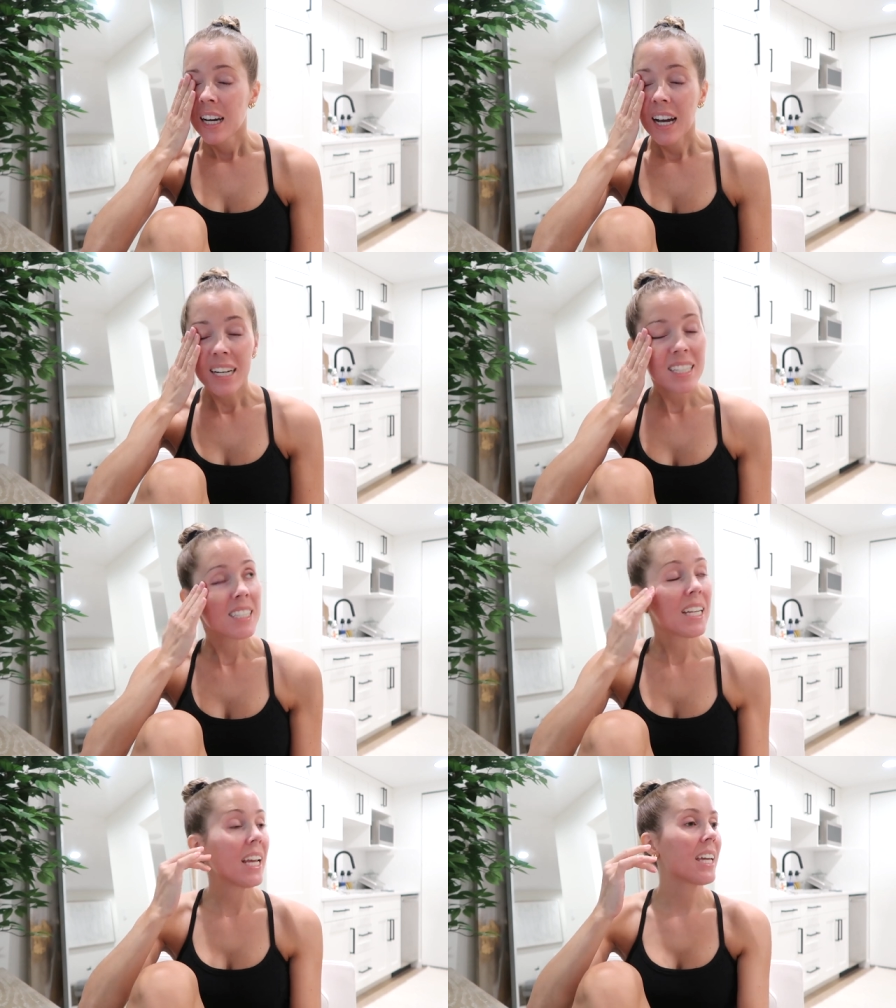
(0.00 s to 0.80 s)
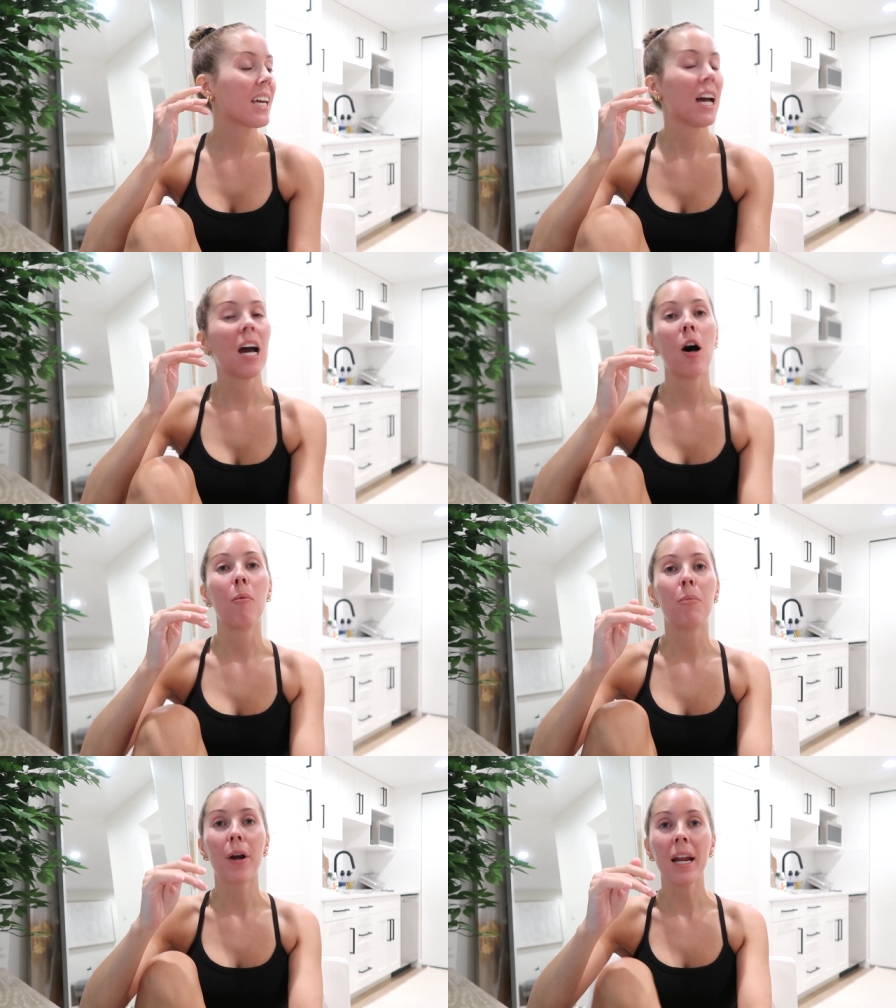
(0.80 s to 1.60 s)
I need to take a
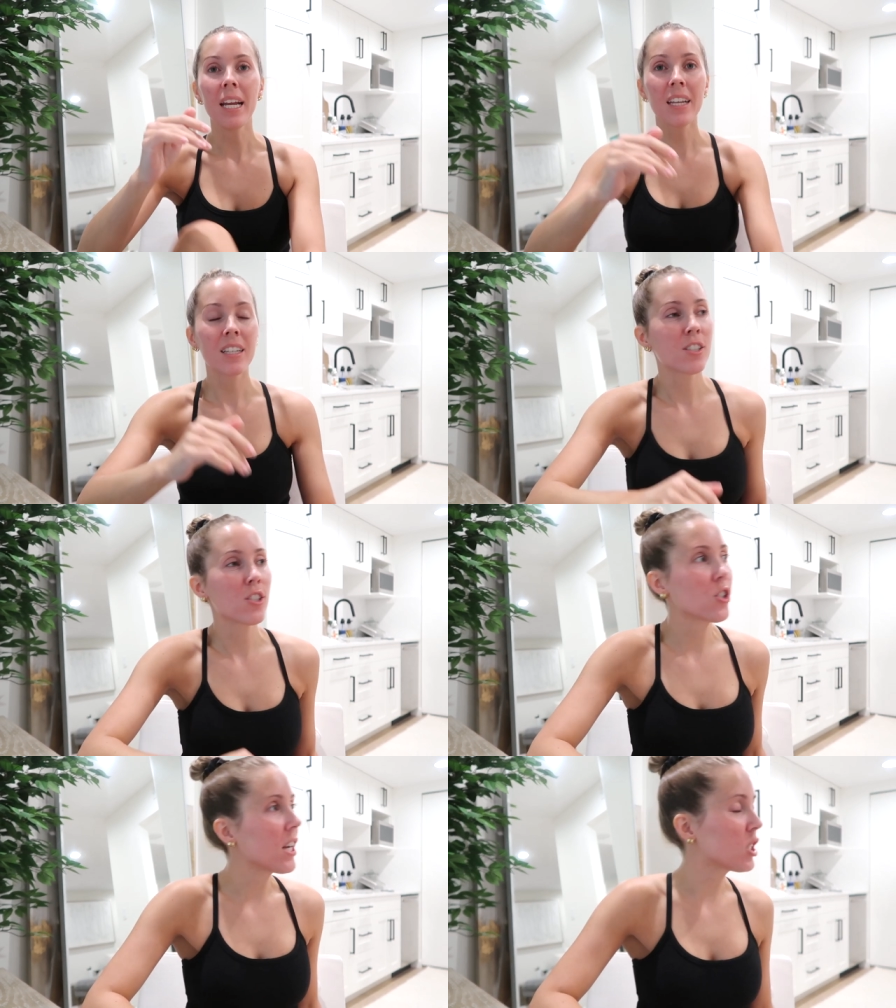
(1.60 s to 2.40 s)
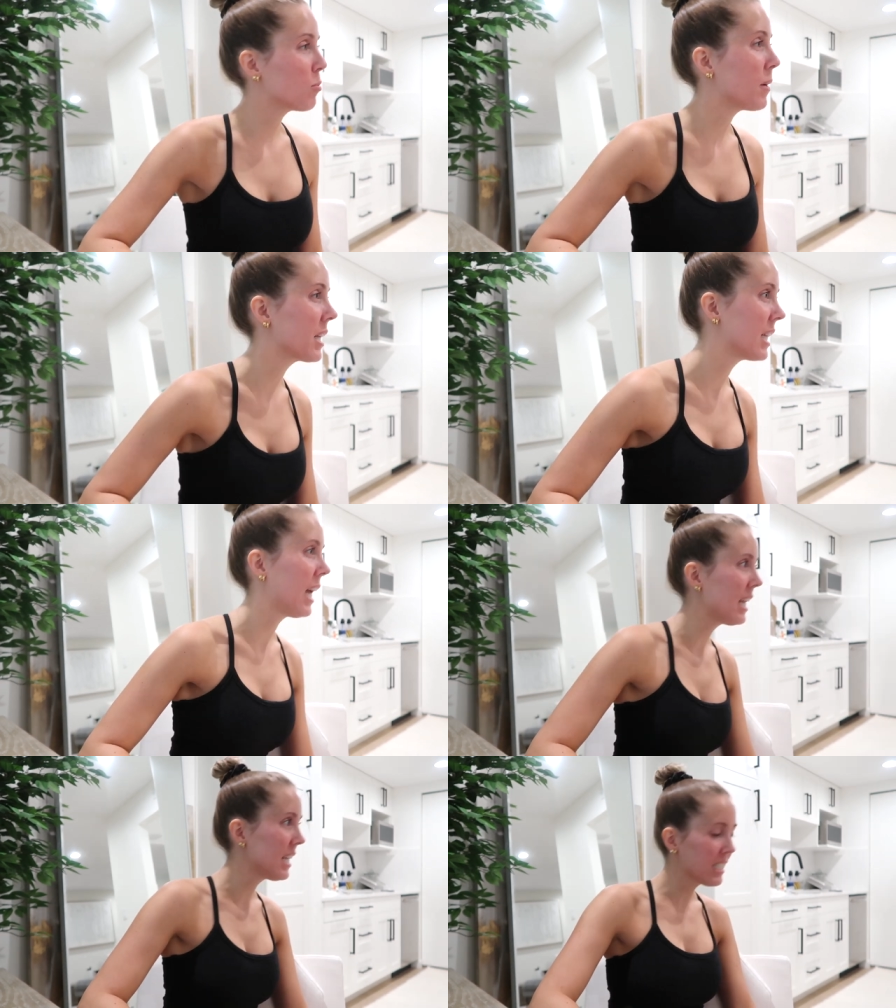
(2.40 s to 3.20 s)
break, stretch my
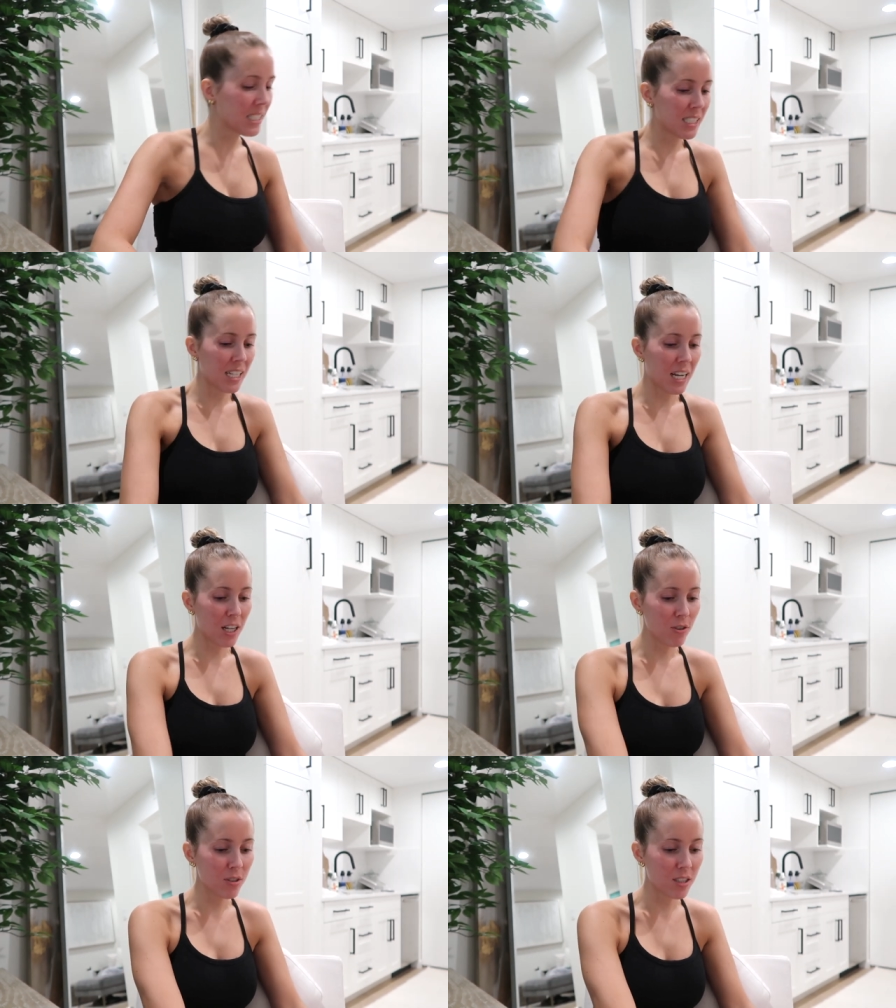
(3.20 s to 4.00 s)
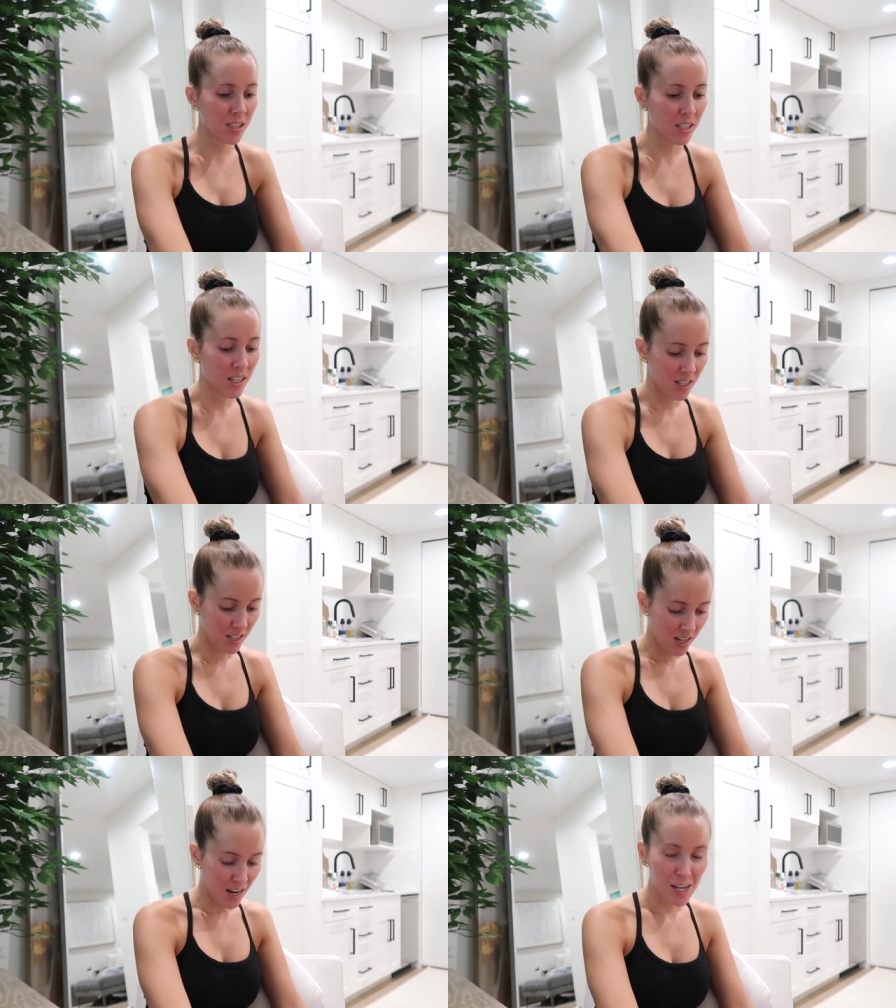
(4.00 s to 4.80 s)
legs out.
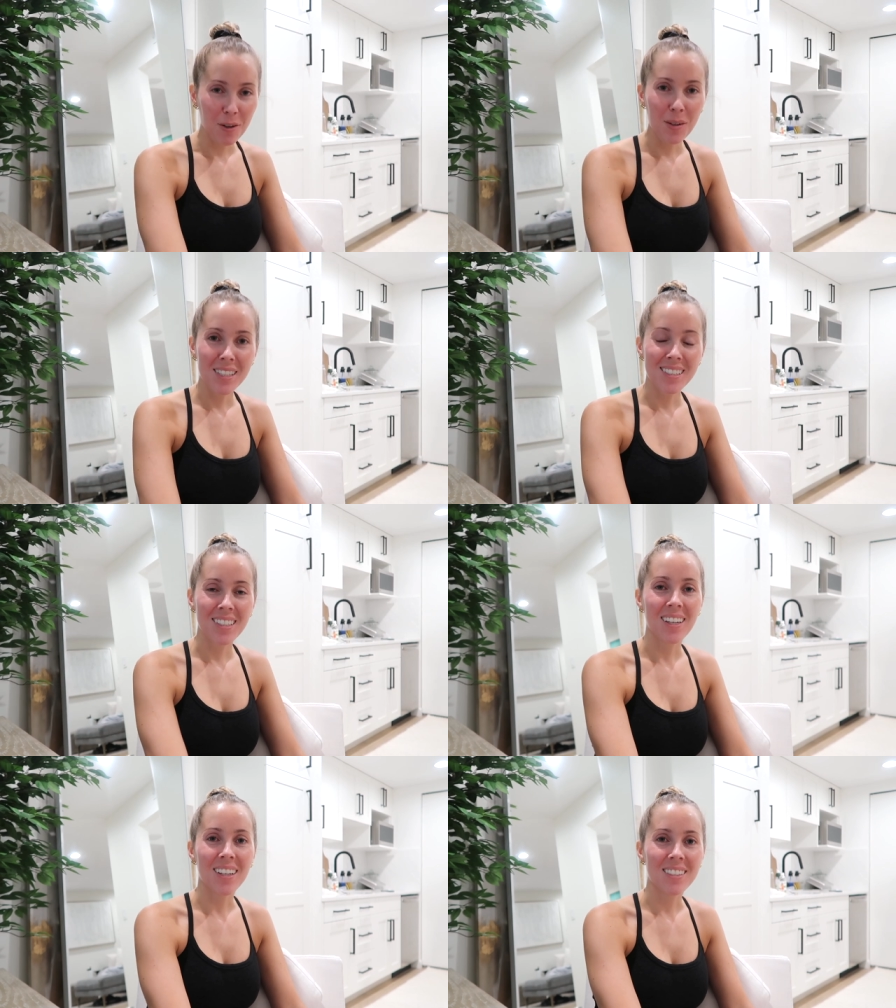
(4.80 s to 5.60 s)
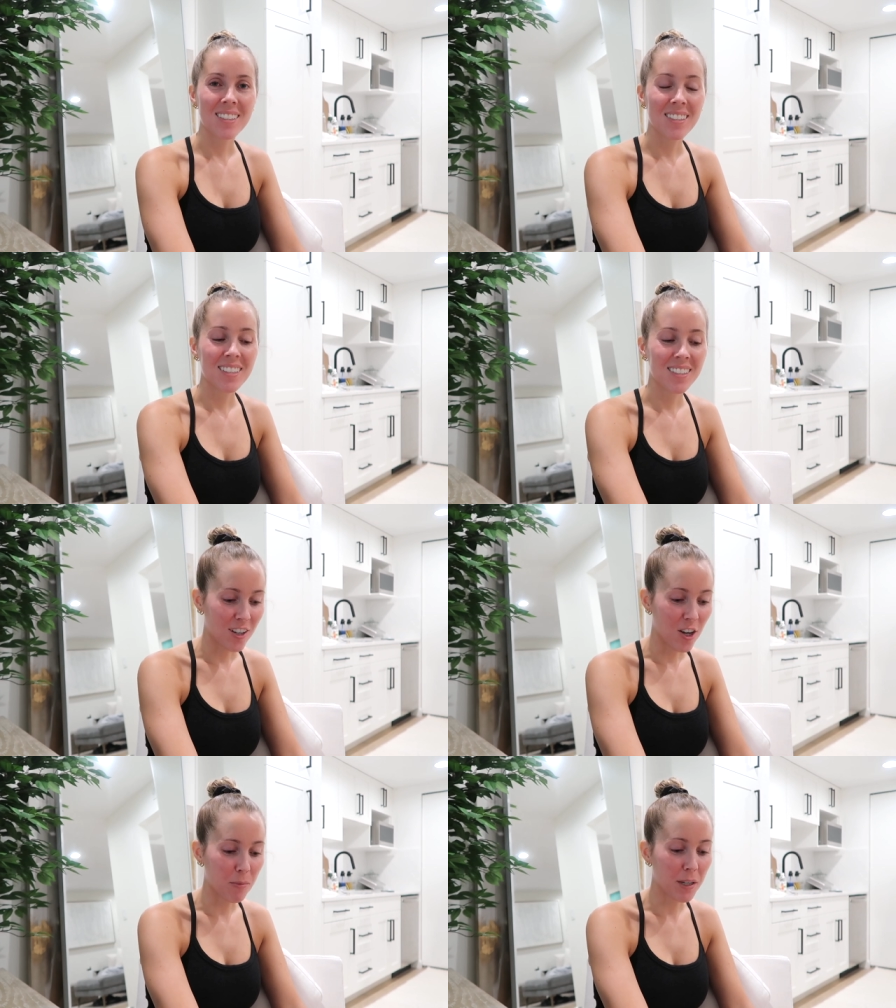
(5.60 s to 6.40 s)
I always sit
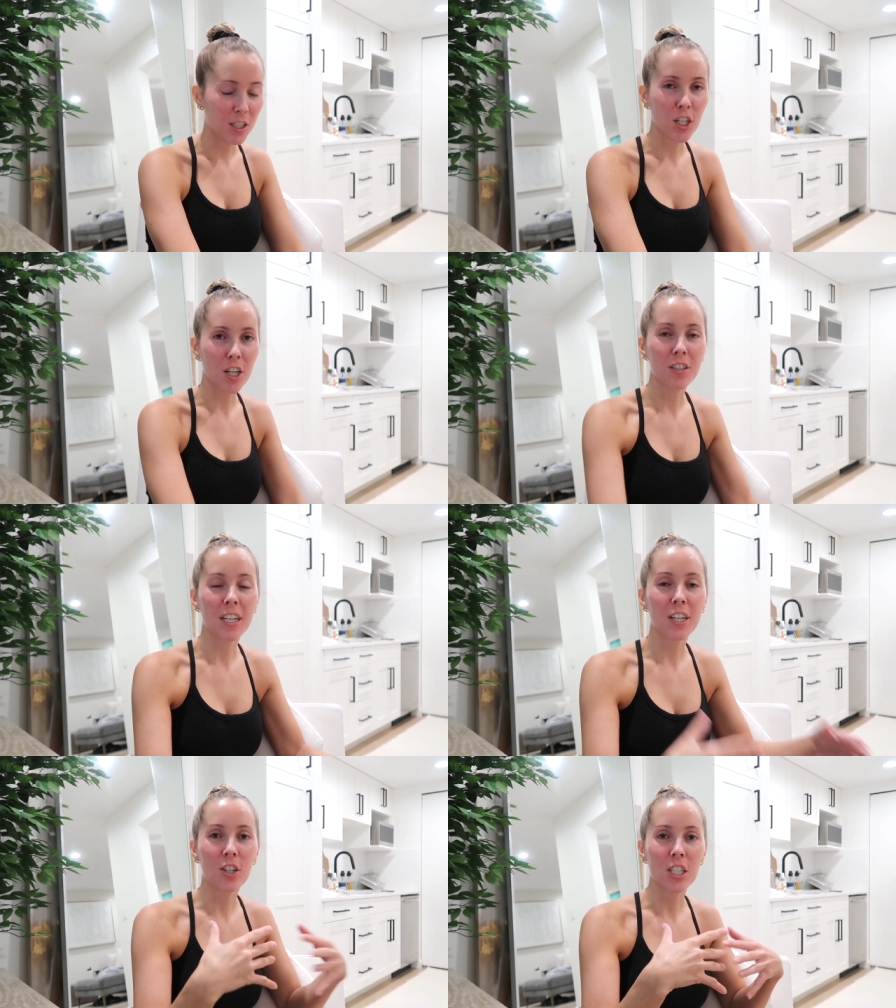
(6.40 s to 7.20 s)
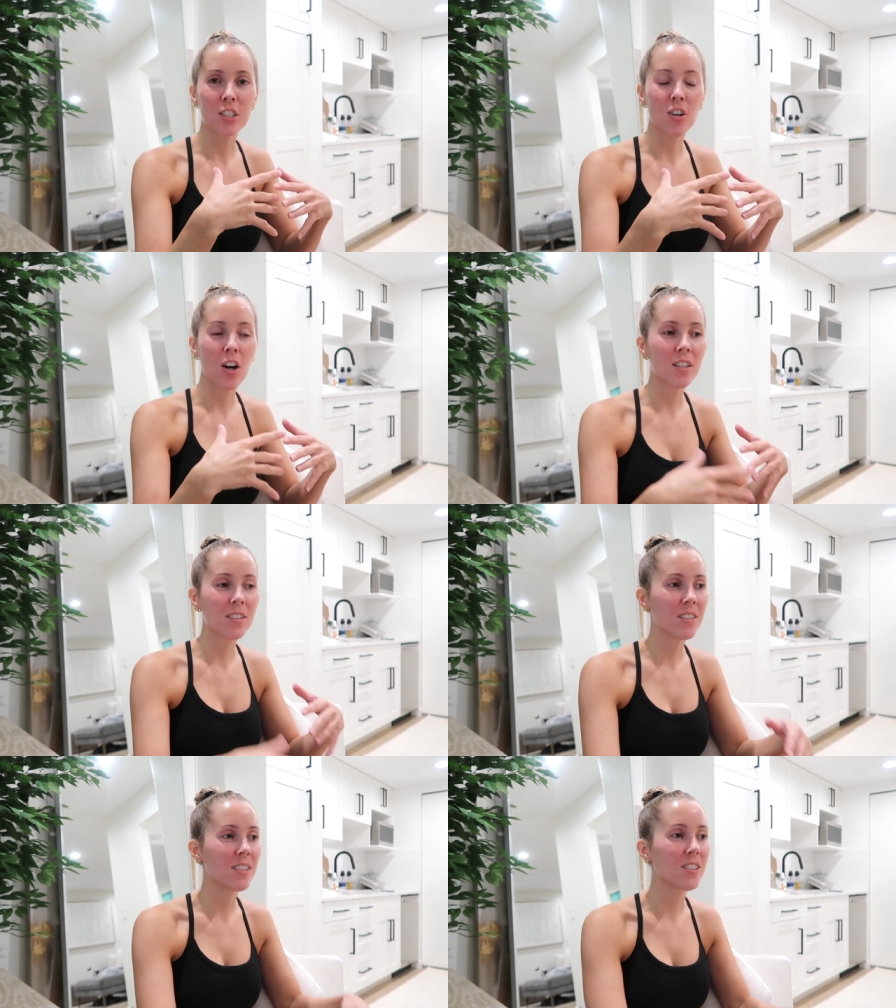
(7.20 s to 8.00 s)
on my chair like
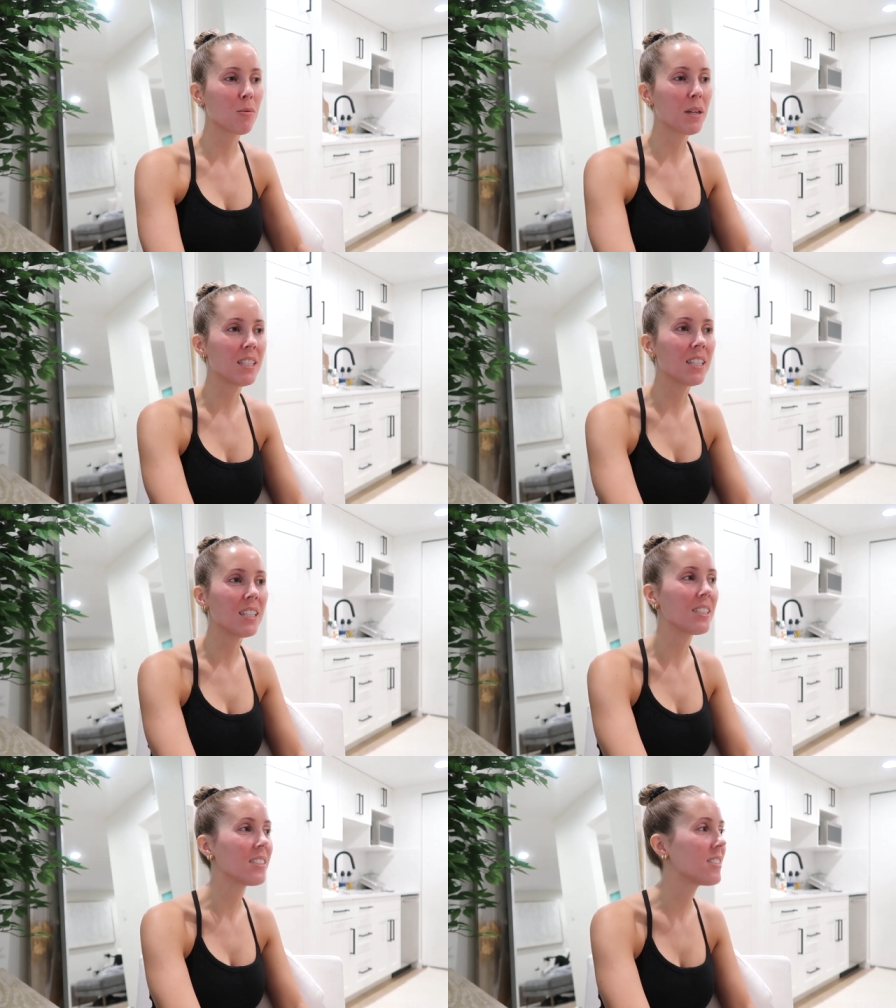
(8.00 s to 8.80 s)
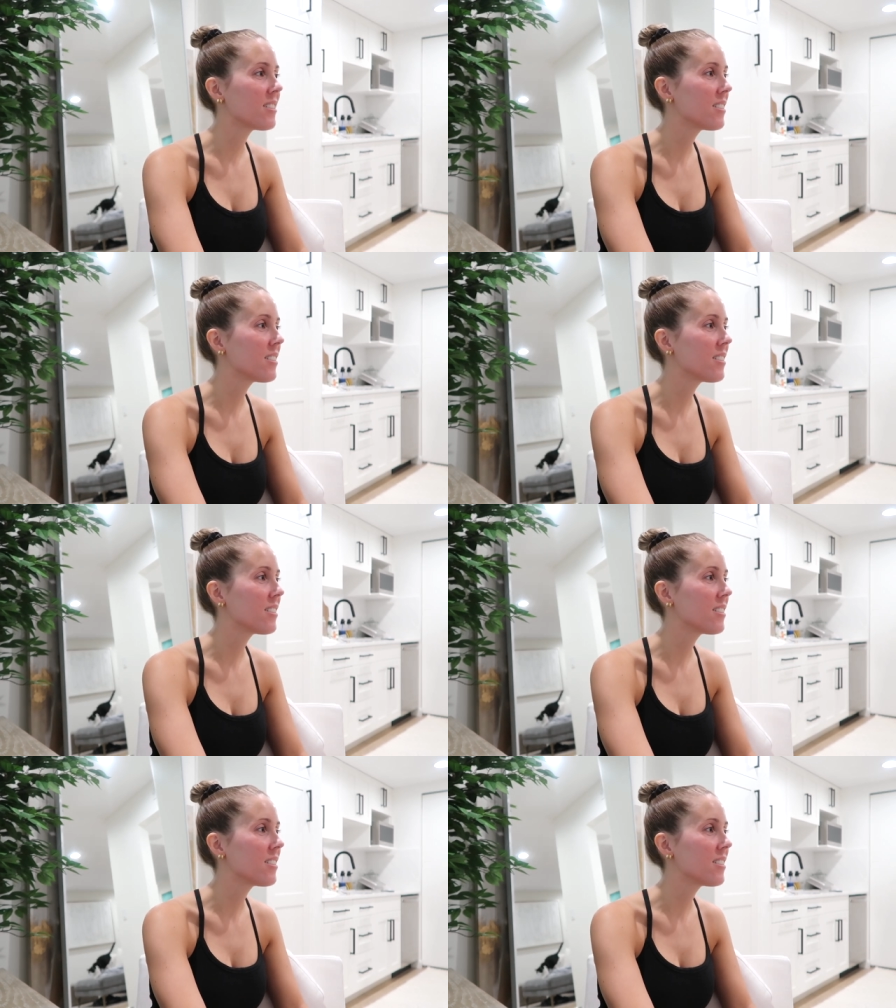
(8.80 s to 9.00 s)
crisscross and so my knees.